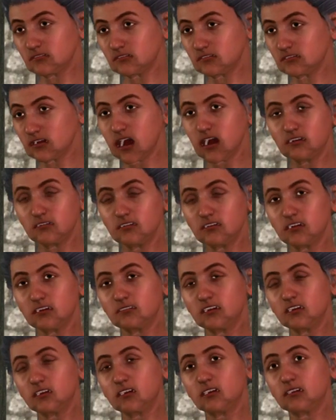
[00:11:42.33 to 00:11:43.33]
What's the
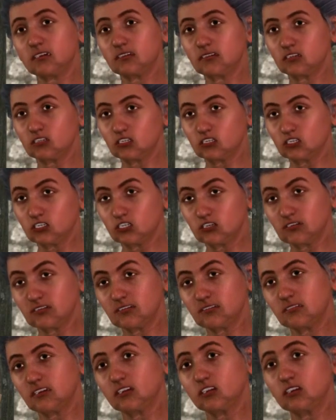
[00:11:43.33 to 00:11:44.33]
matter,
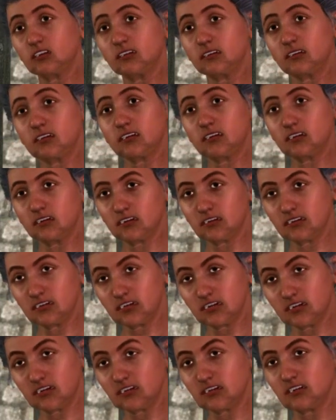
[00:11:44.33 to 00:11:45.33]
Johan?
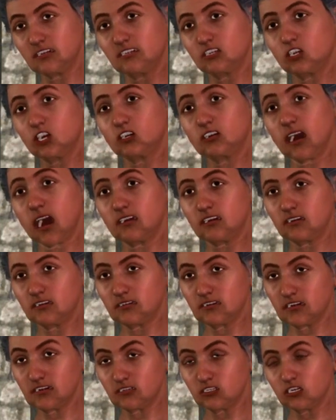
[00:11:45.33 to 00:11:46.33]
This
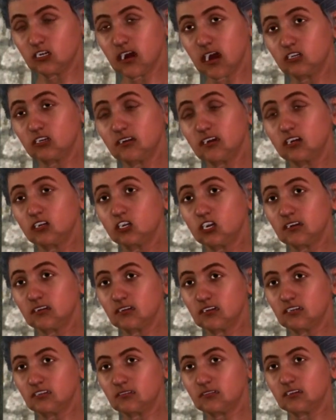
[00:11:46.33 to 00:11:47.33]
gentleman's come to our country
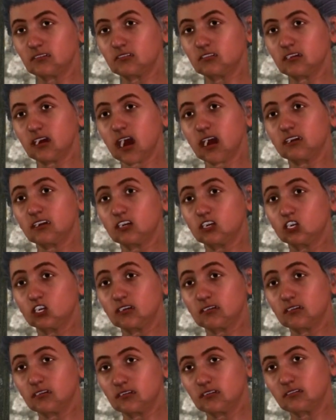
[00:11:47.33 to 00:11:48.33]
to see the
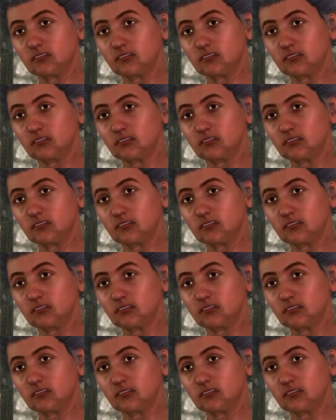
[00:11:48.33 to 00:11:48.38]
coronation.